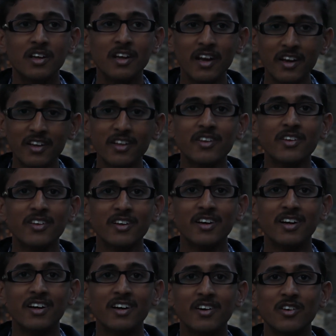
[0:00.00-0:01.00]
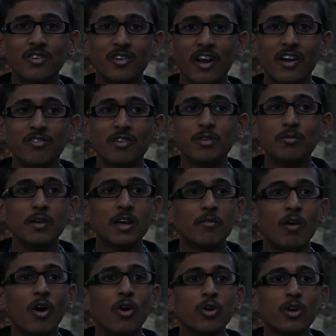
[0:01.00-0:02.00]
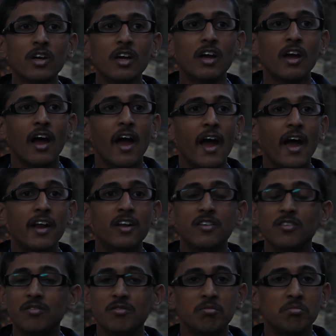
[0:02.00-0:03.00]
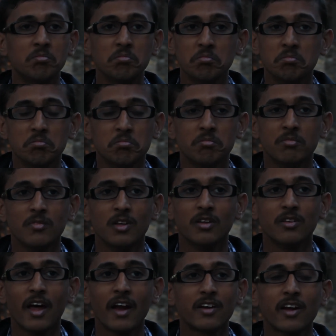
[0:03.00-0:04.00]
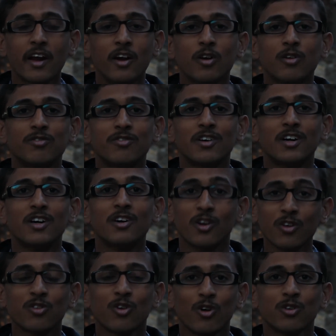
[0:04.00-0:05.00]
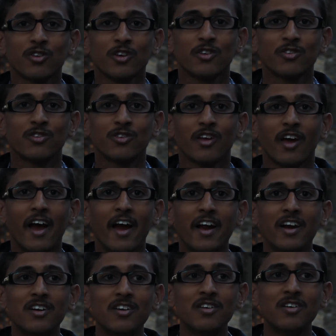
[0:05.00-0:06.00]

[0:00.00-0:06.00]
Lyndon shared with me about, and that kind of resources and